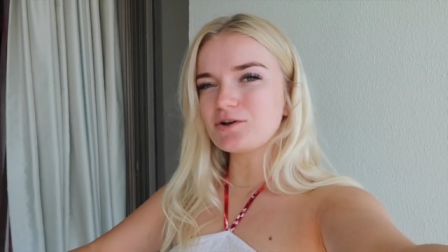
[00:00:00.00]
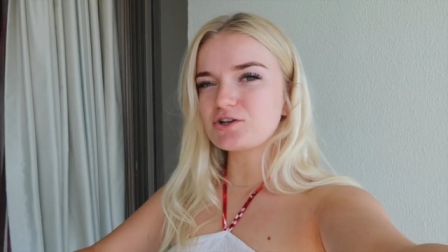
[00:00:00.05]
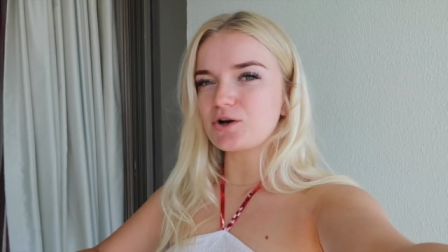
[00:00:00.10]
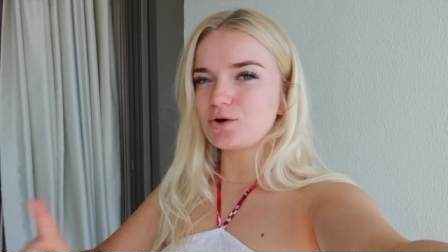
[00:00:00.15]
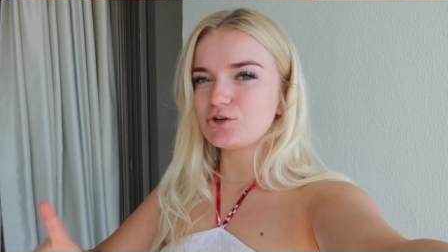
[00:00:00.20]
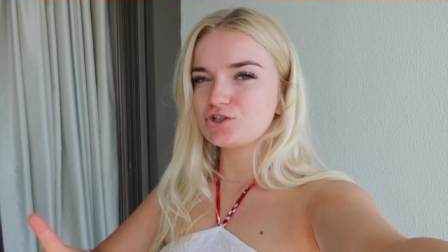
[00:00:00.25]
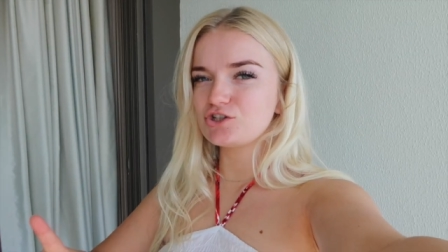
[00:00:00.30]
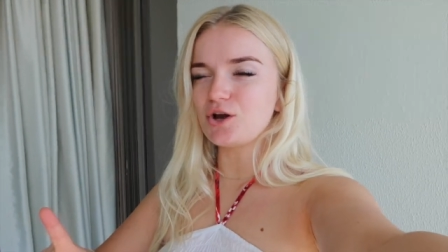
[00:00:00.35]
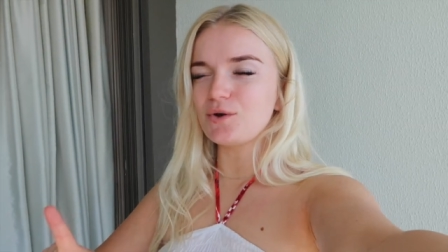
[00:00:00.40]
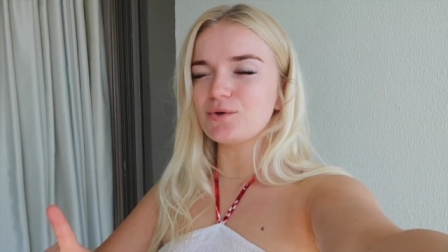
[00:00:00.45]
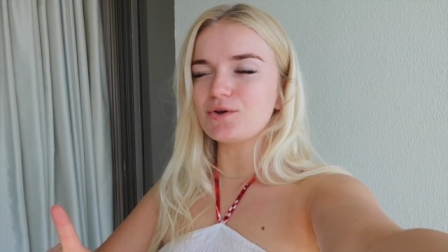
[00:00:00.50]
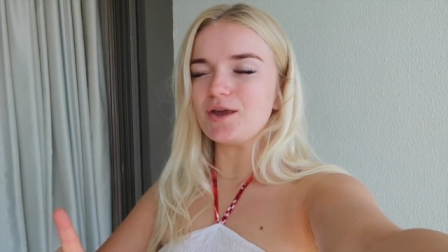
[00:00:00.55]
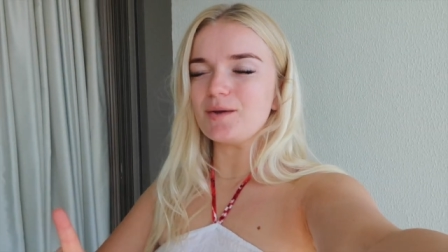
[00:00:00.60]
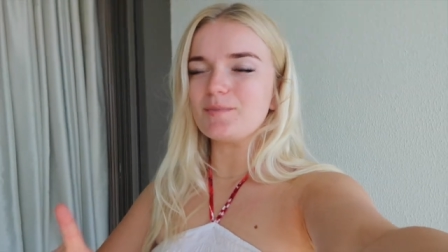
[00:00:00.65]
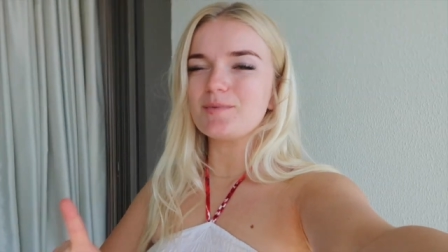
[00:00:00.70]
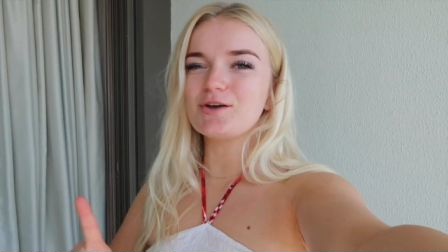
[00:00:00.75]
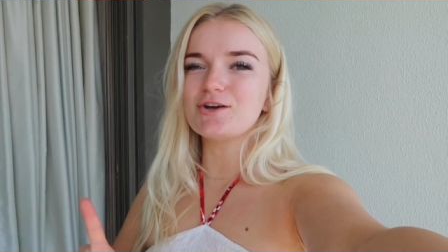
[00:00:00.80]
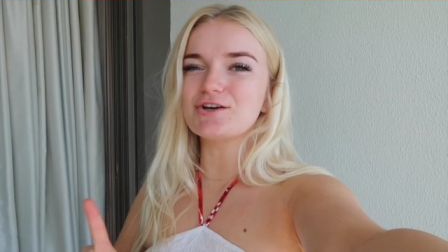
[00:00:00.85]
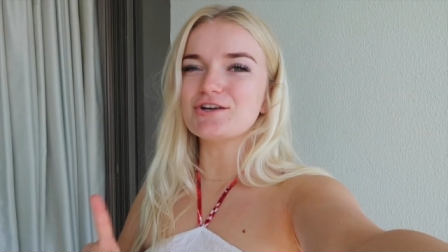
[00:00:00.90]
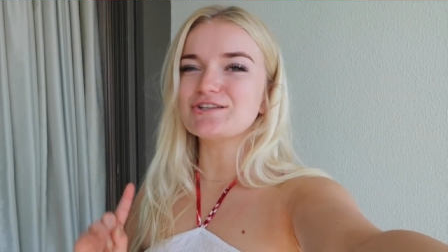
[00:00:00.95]
which I'll show
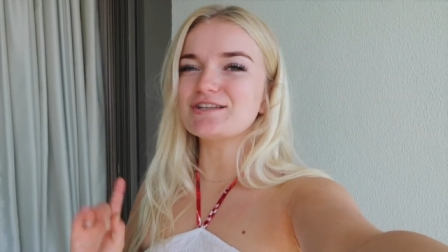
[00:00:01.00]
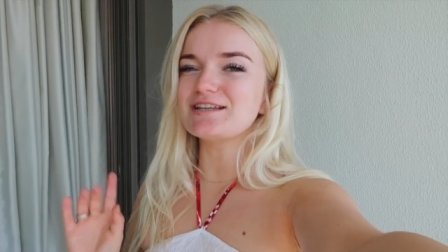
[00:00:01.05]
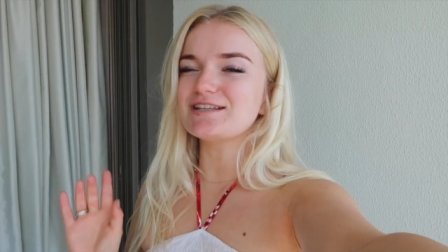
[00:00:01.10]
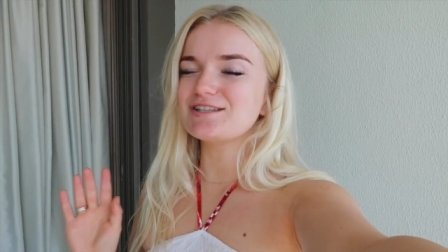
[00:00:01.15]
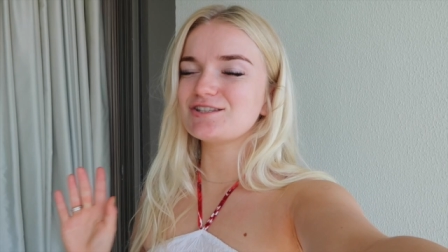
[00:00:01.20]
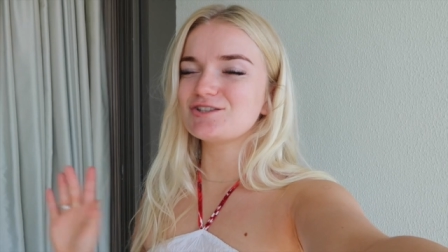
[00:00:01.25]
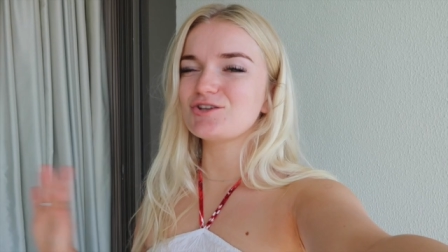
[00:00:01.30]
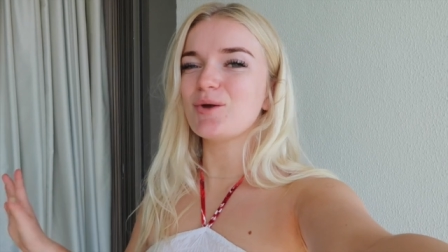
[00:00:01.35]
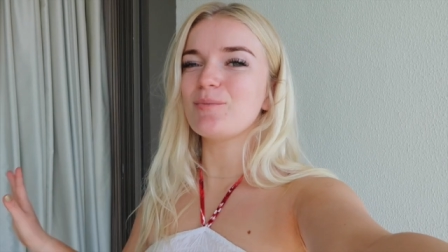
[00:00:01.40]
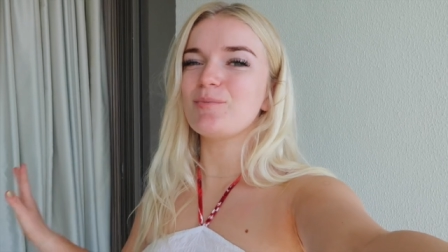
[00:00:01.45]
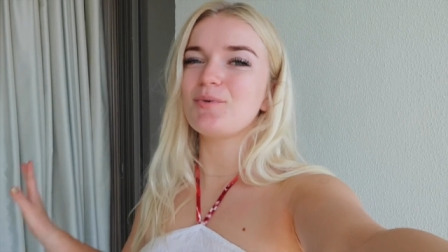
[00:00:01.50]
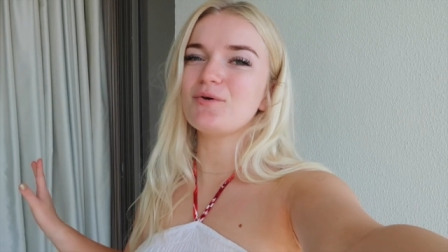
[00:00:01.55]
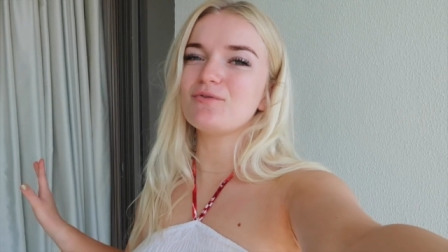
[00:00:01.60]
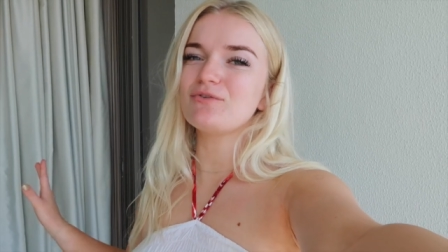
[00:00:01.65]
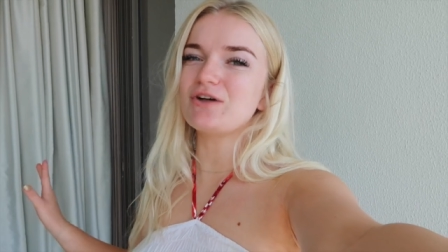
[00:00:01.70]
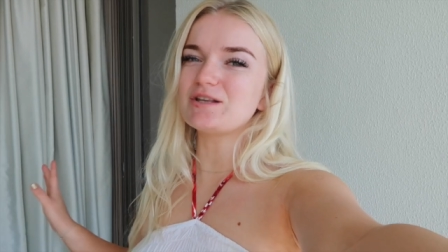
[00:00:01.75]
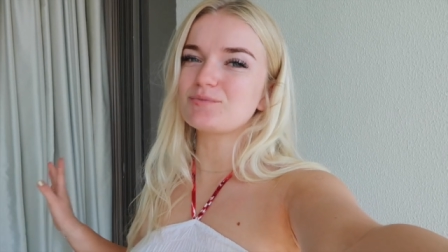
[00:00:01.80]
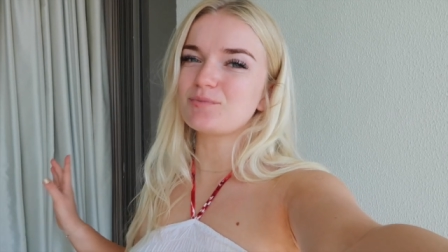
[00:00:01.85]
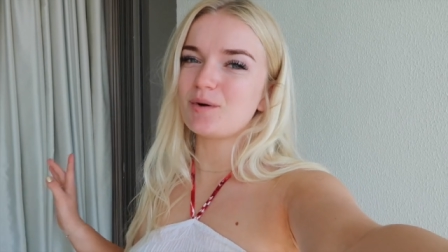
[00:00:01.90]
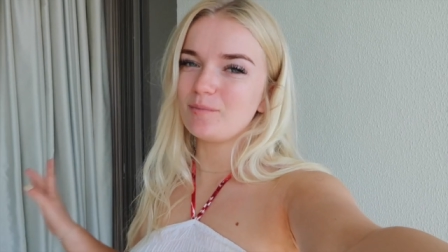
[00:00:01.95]
you because it's so
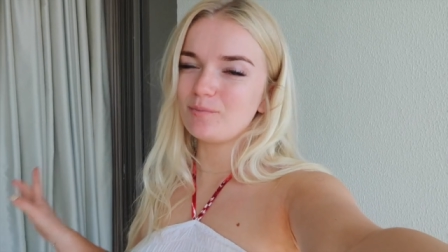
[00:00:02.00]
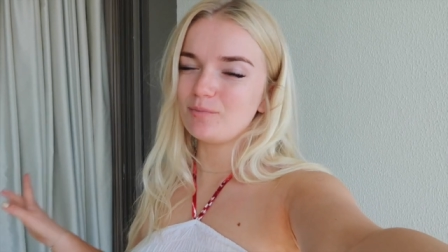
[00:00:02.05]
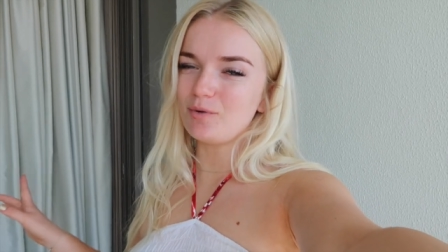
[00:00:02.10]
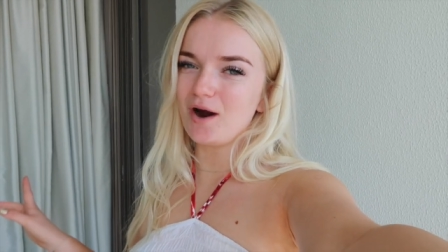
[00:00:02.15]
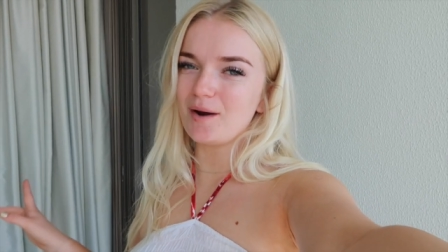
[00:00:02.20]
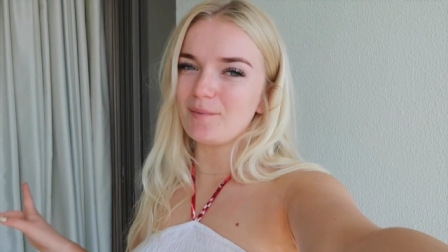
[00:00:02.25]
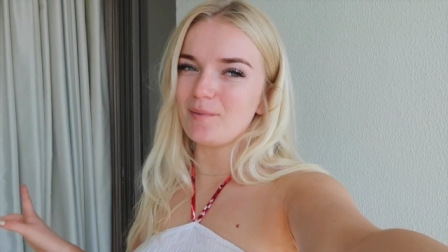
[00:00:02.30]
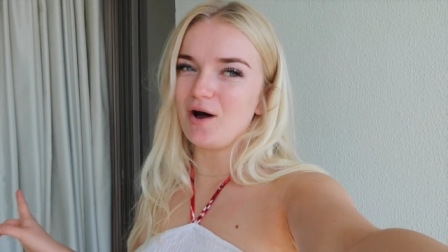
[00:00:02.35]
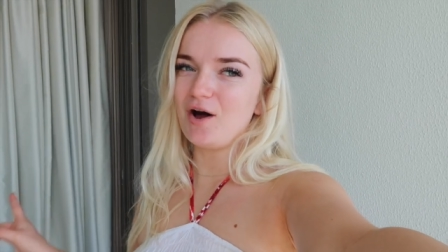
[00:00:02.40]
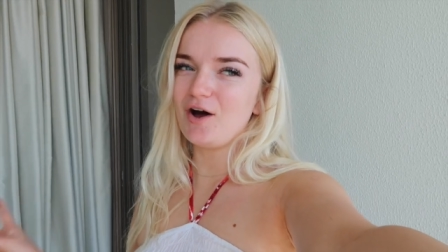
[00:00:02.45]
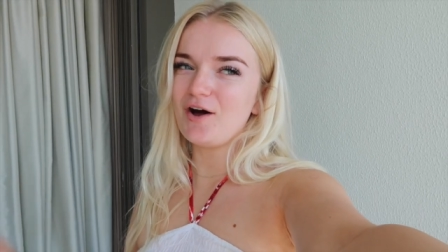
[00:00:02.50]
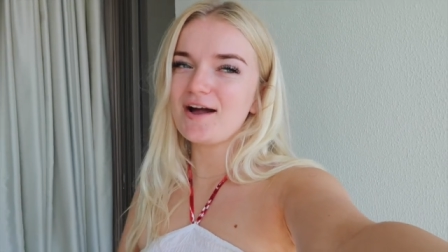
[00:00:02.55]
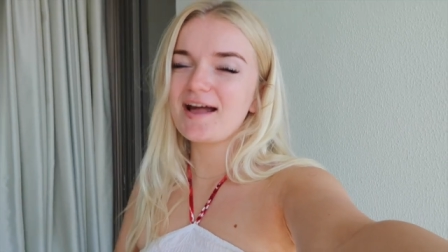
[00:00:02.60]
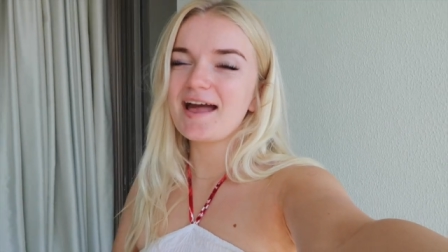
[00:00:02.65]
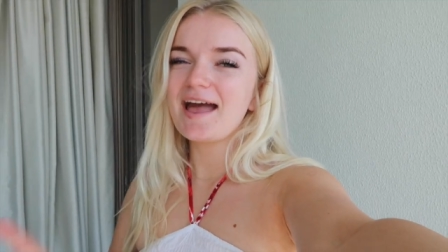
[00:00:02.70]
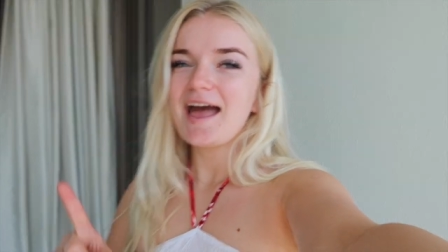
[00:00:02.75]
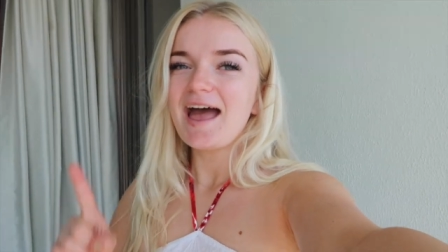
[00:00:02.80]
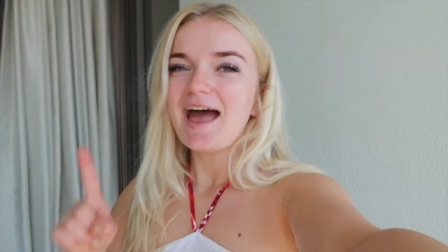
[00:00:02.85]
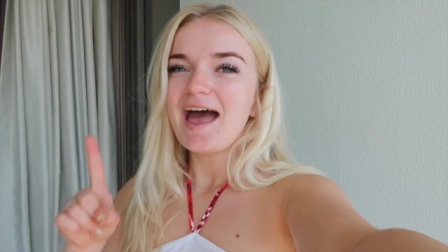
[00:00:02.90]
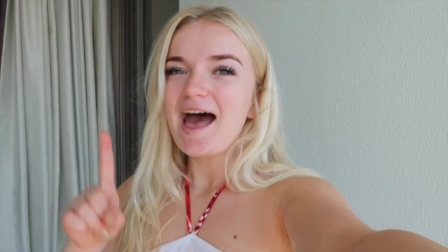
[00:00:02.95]
beautiful. It's from Primark.